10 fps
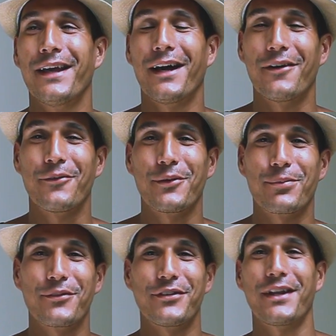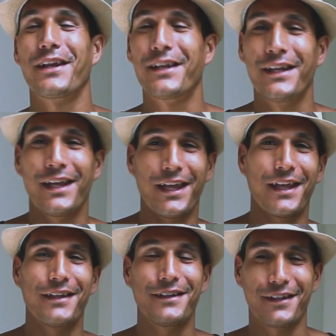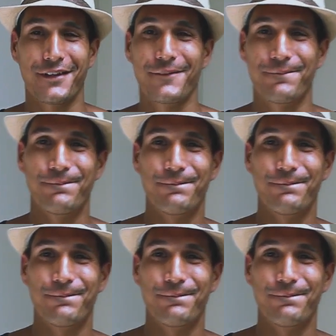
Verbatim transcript: I uh, would appreciate it and take care.